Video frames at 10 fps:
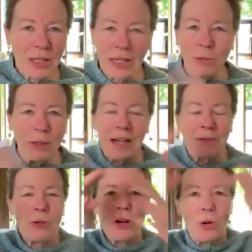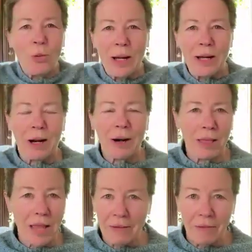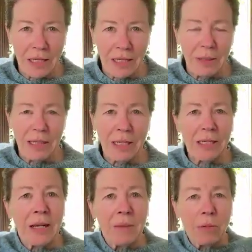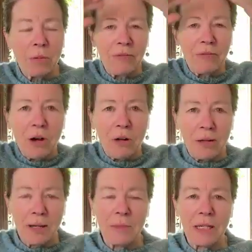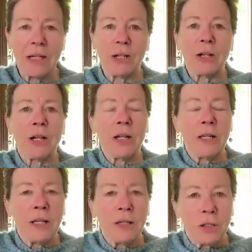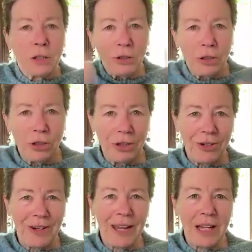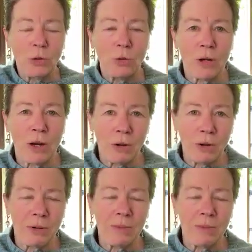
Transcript: Like, we never know what our life theme is, but we've all come here to learn and grow.